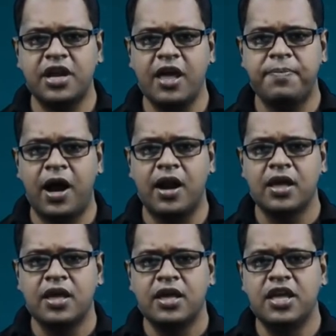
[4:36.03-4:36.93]
type
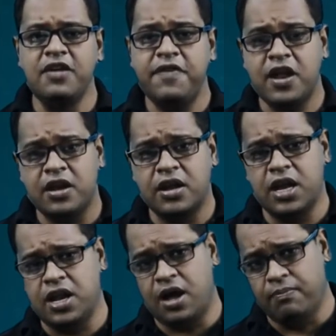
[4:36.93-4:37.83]
are even
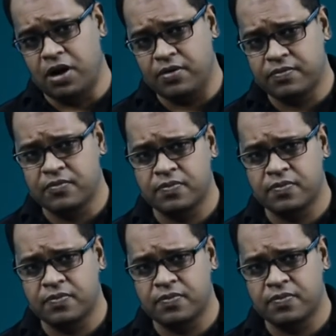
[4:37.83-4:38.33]
in number.